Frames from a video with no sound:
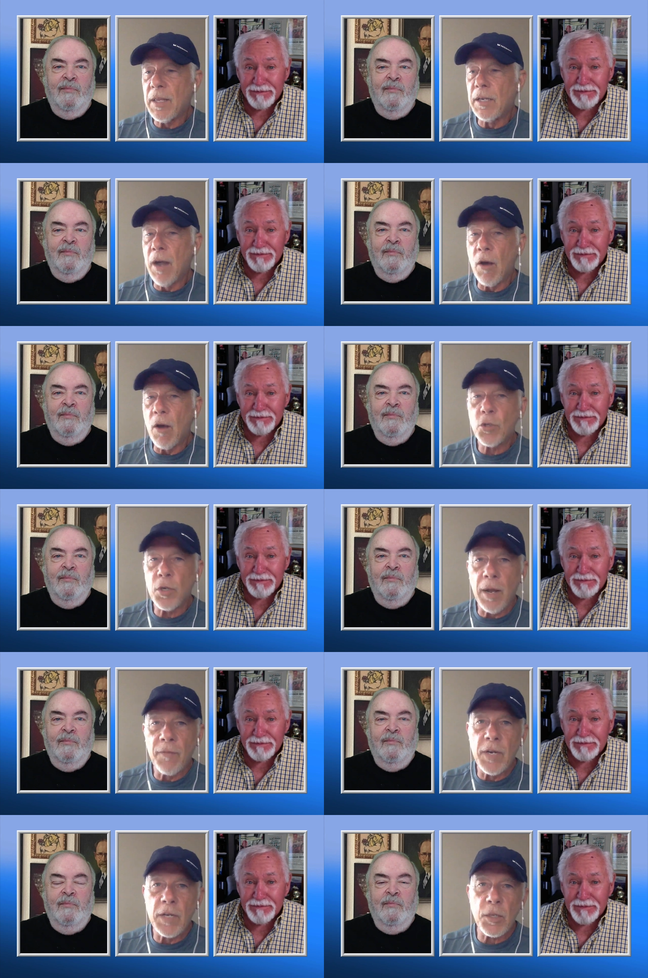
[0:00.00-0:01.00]
Speaker 1: the notion
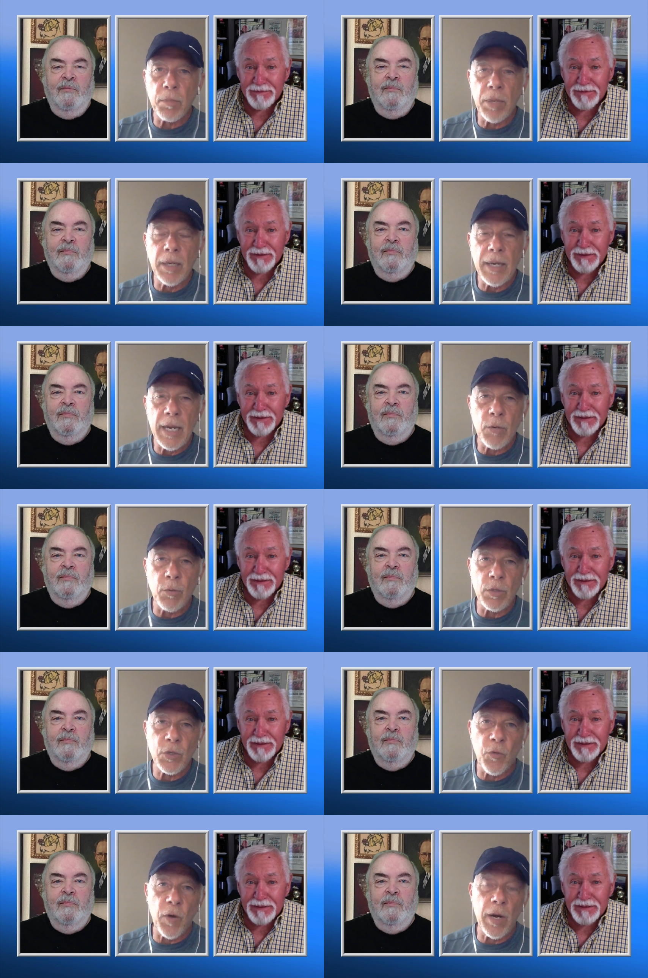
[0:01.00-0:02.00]
of discipline
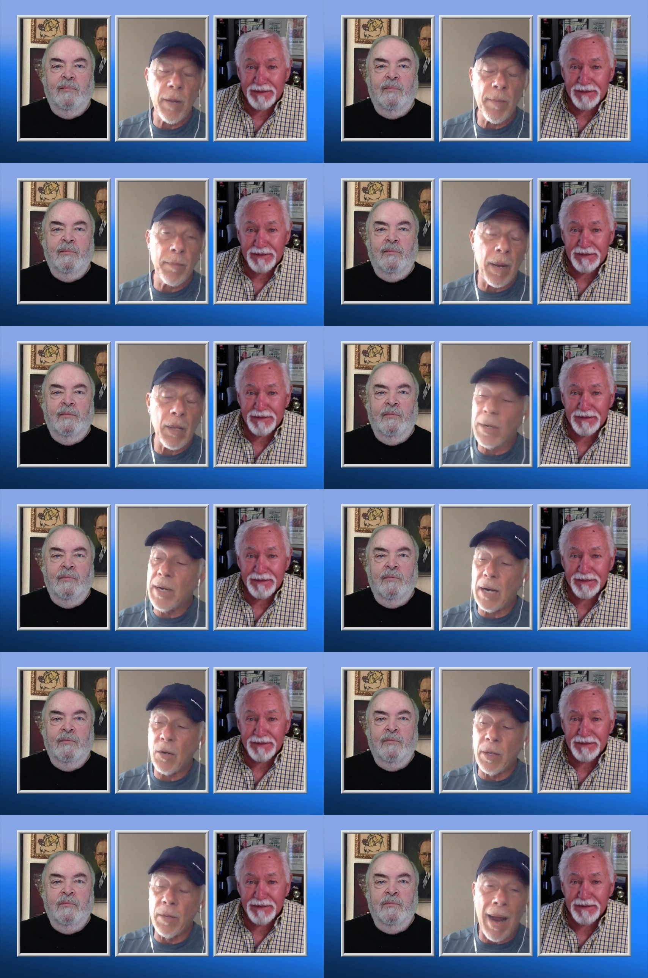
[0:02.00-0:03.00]
equals freedom. And by the way, not
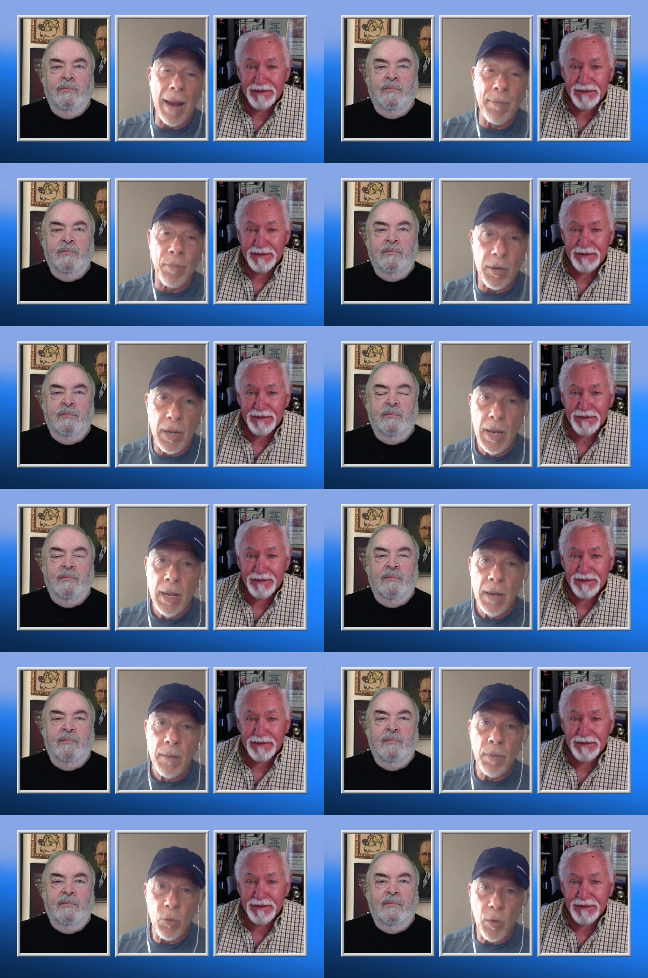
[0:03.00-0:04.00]
only my book
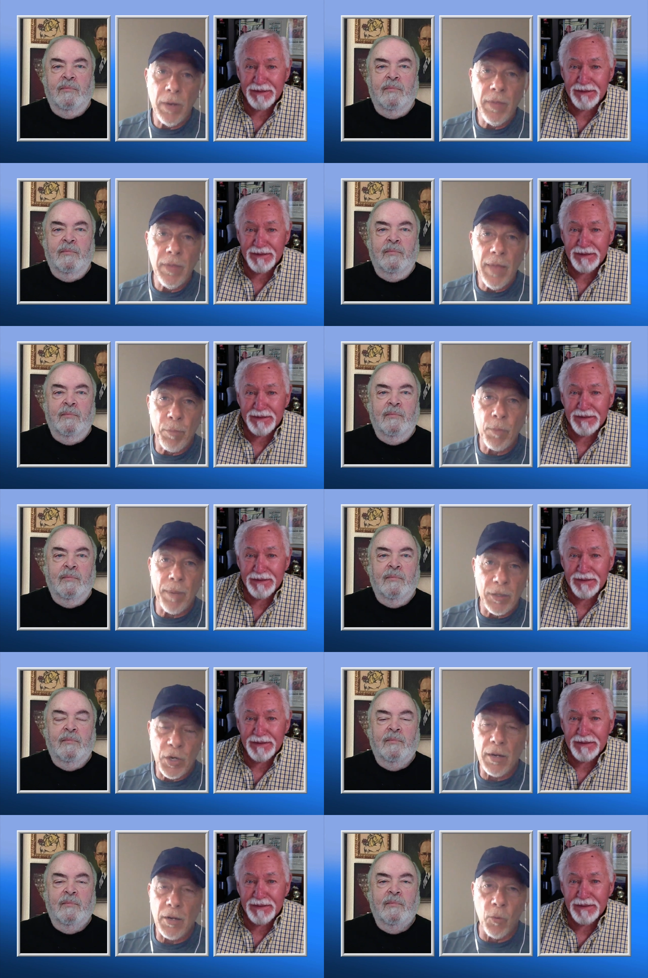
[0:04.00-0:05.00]
but read that book by
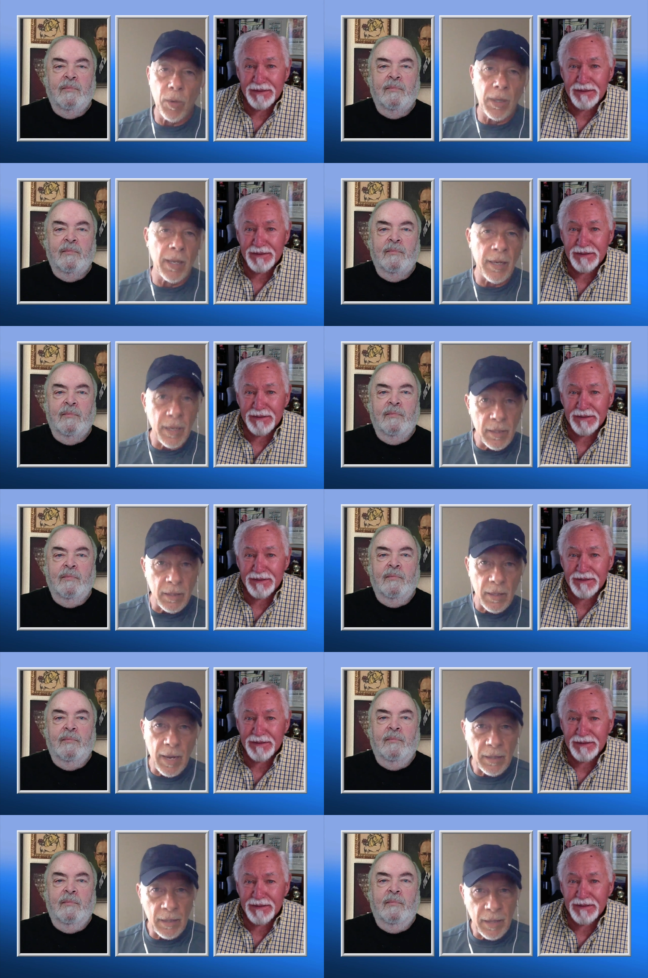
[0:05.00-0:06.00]
Jocko Willink and,
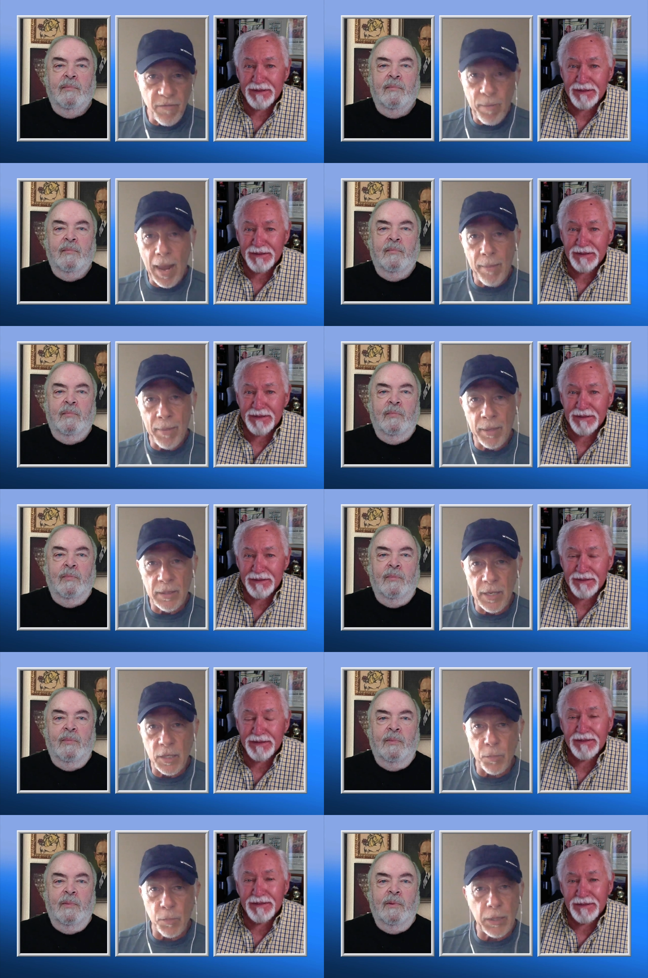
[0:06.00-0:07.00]
and Leif and
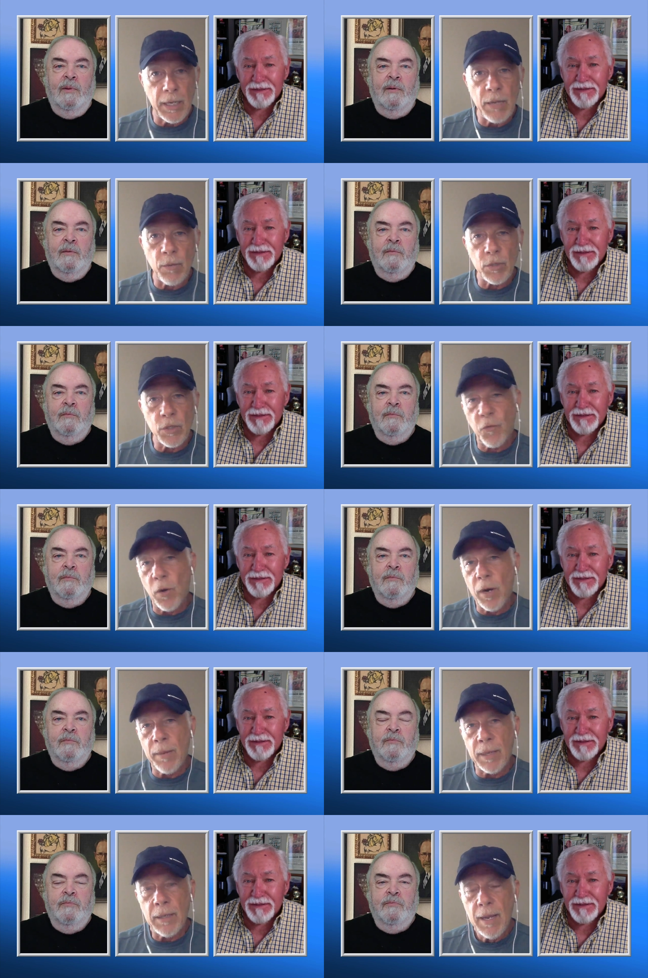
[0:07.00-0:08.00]
Discipline Equals
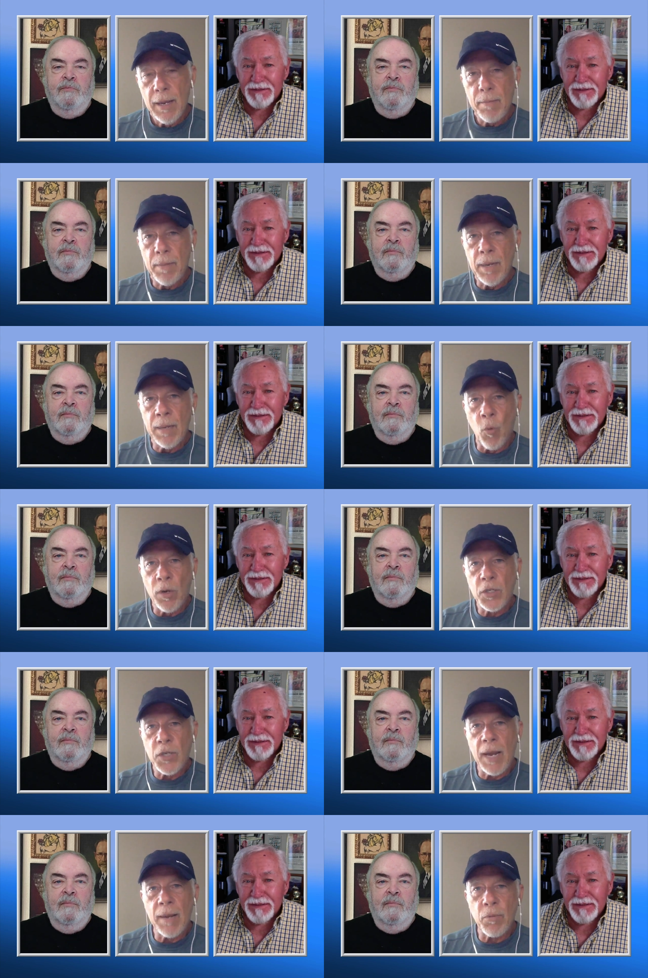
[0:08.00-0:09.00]
Freedom, and many more
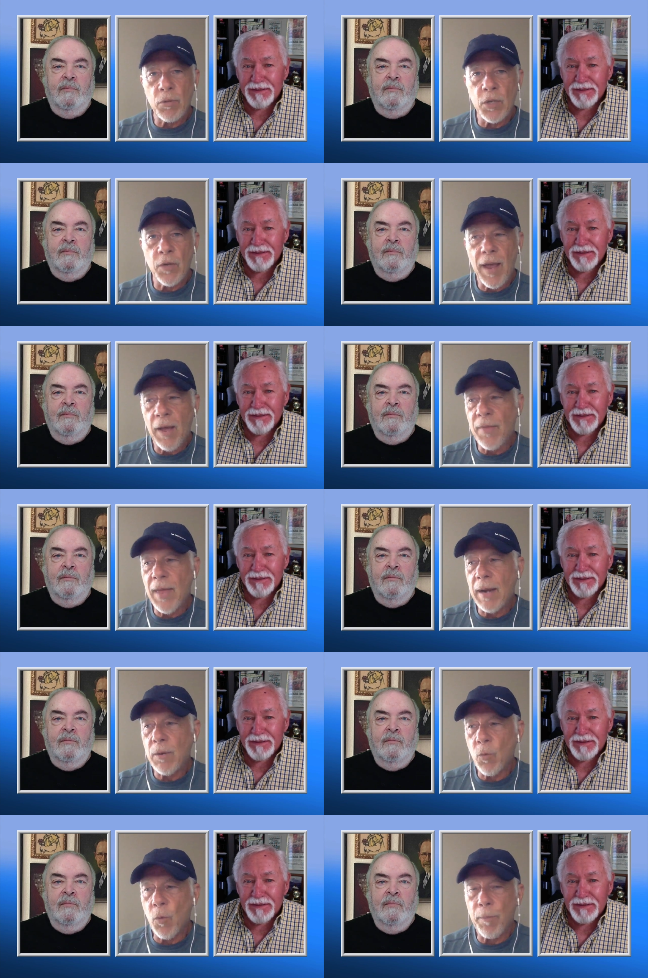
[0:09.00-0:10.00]
examples of how
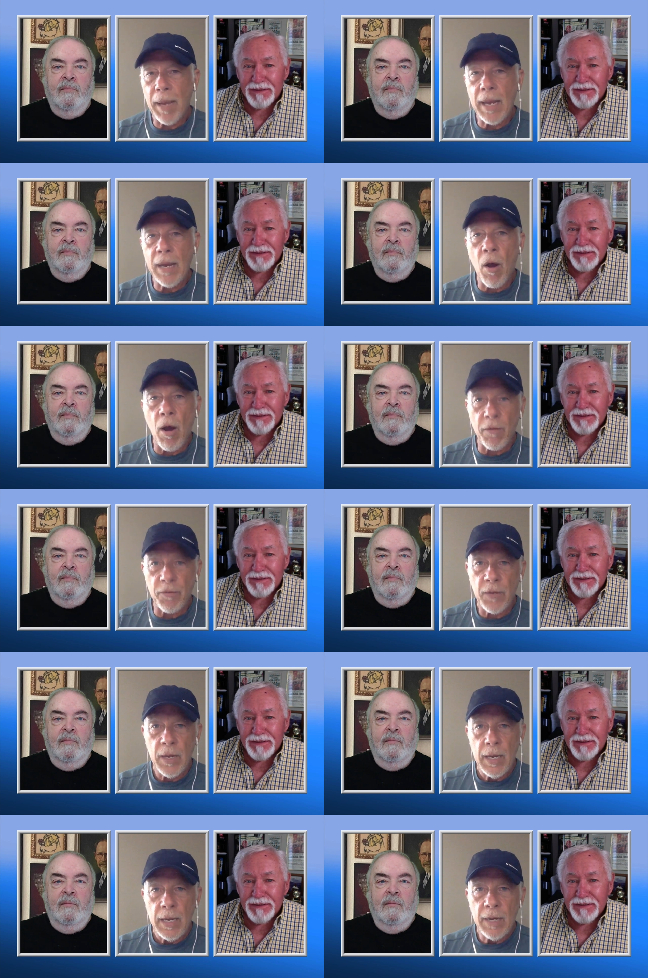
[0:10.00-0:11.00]
that will pay off
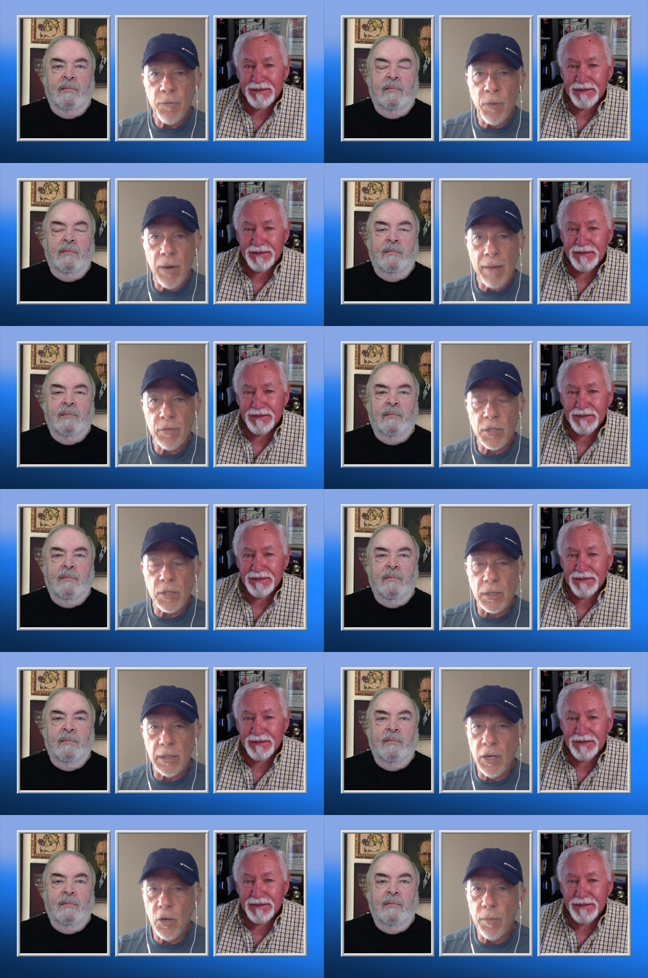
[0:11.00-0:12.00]
if we have just a
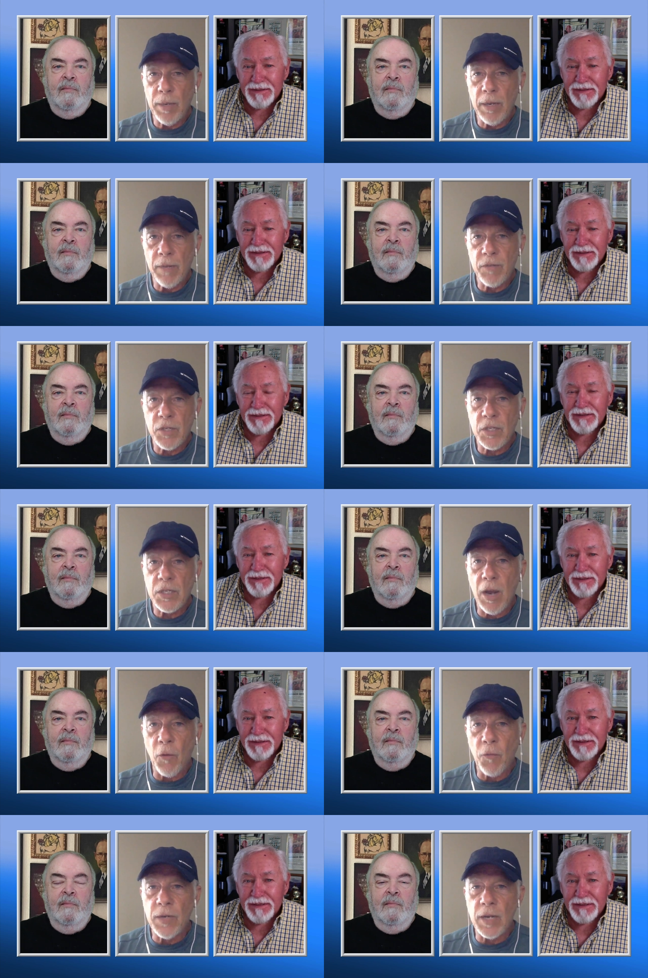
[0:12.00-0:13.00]
little bit of
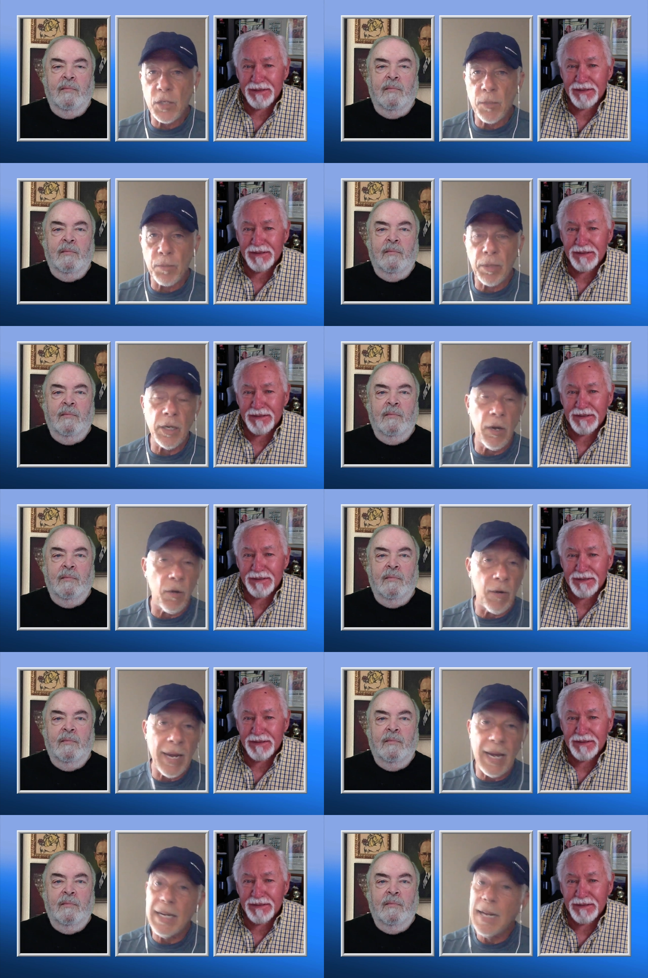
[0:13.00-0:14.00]
self discipline. You
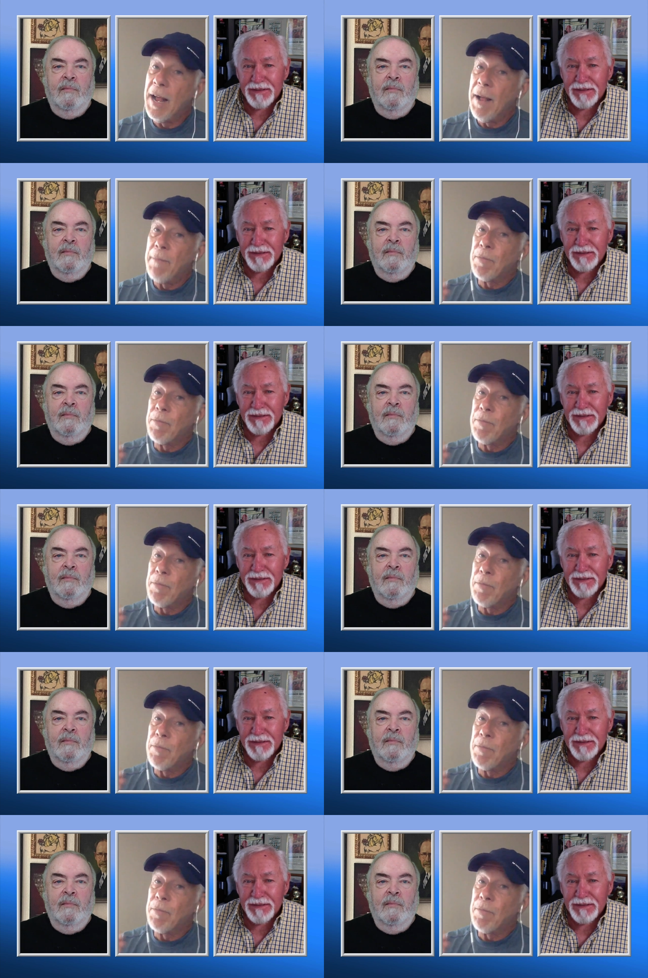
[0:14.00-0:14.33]
know, again,